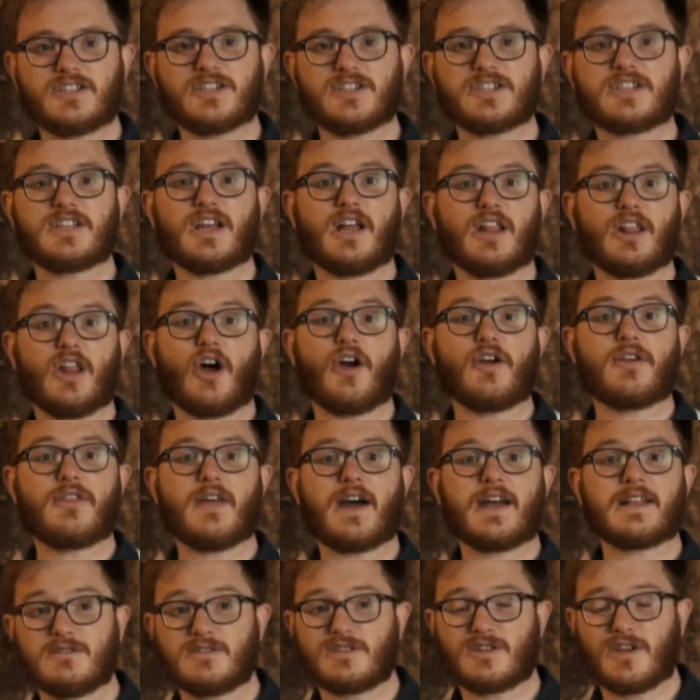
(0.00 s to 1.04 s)
just to allow
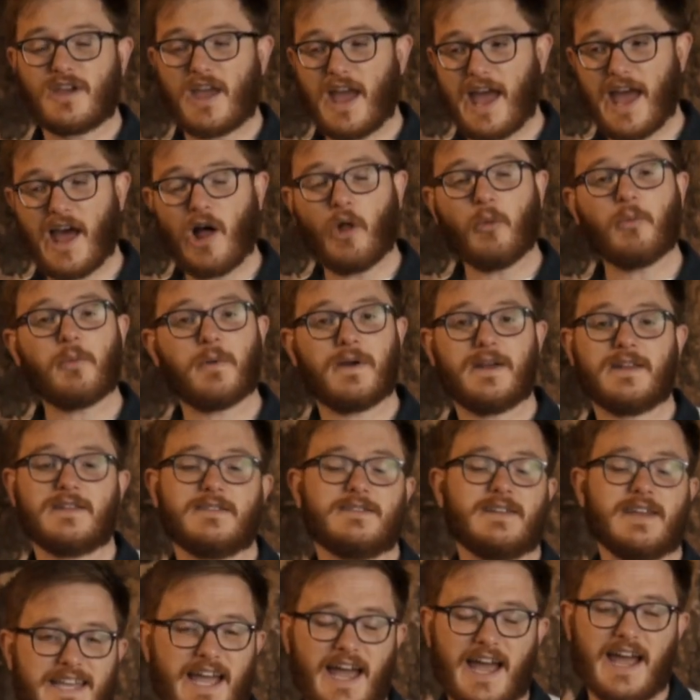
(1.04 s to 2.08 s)
that to help in
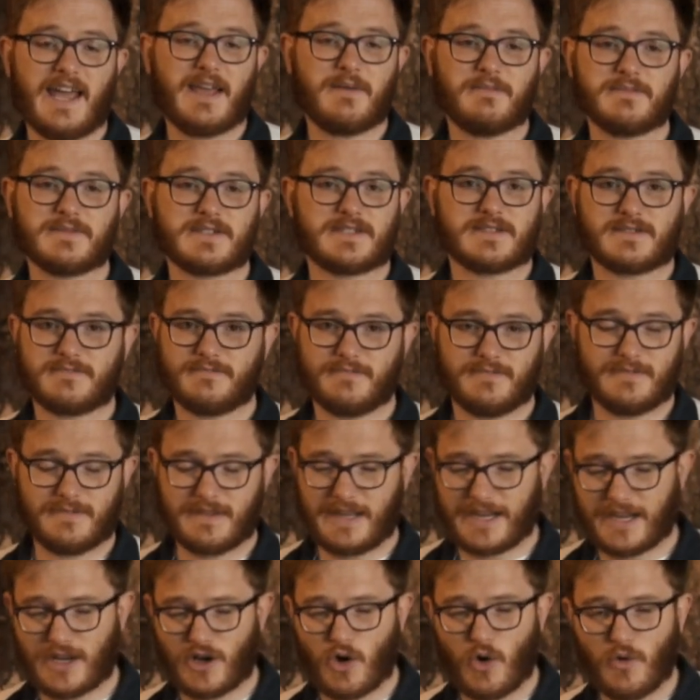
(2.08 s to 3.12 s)
times
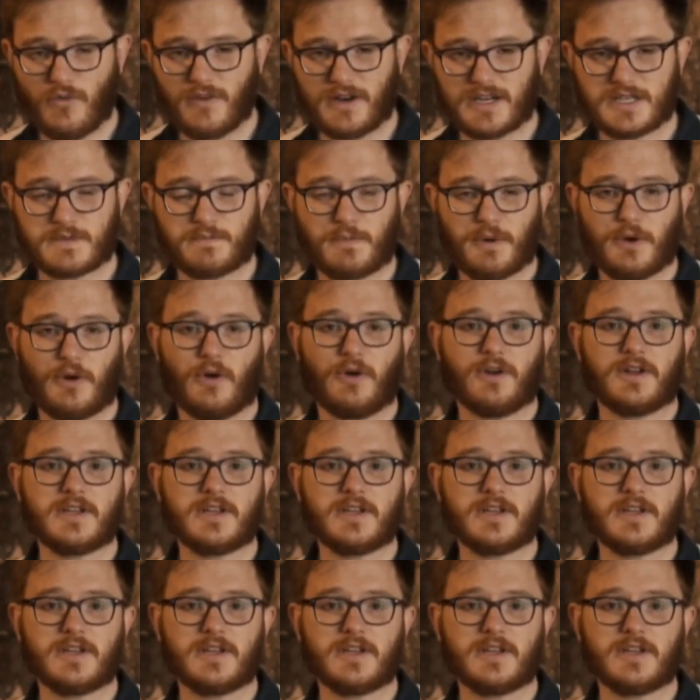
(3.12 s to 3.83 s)
like COVID has put on